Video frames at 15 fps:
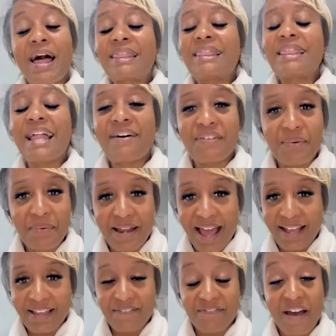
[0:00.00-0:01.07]
love it when I
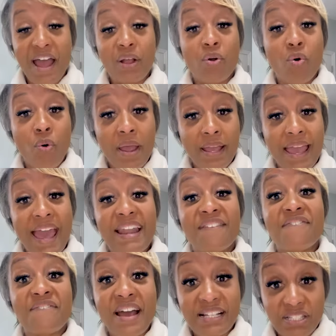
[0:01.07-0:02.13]
can find quick and
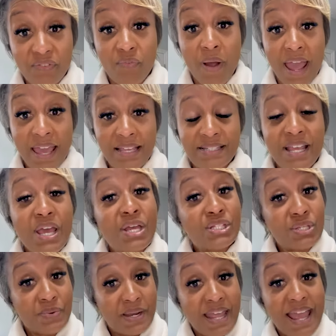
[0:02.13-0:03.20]
effective ways
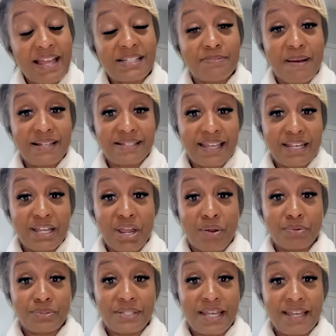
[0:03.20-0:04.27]
to enhance my skincare
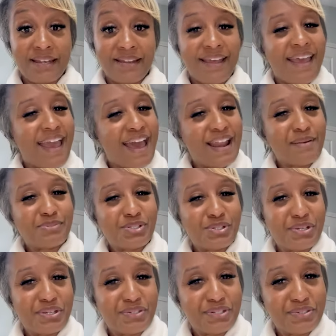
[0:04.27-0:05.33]
routine, and I'm sure
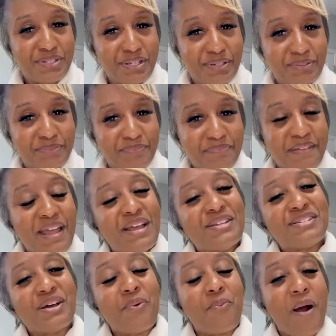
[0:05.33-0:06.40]
you do too.
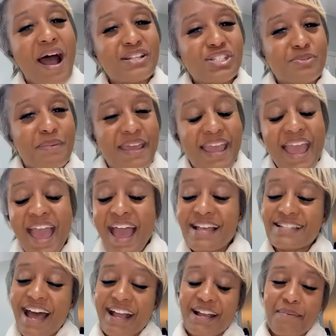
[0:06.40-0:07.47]
So watch me as
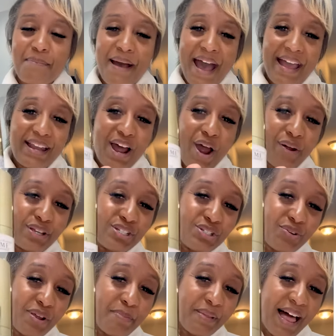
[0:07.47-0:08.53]
I combine our
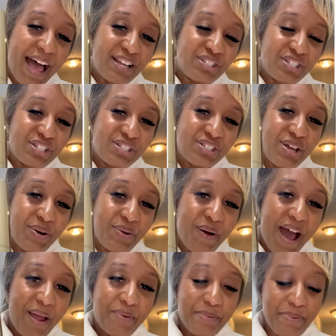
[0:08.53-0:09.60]
Xtreme Lashes Total
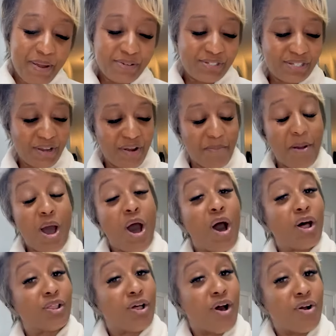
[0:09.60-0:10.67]
Eye Repair Serum
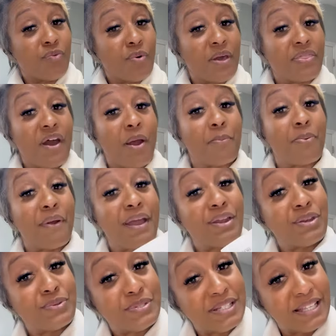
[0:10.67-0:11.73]
along with our brand
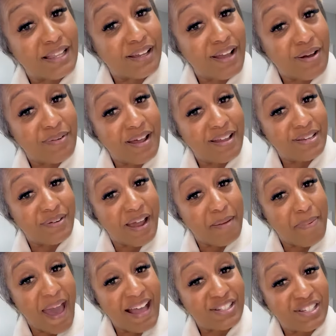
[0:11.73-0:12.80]
new Silicone Under Eye
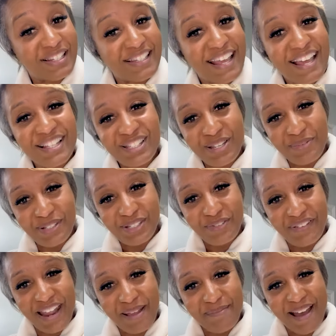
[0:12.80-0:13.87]
Patches to
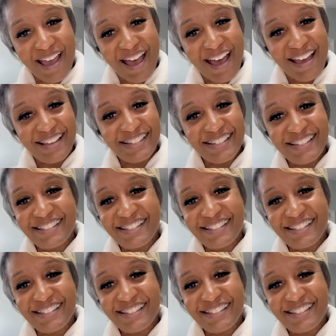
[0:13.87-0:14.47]
rejuvenate my eyes.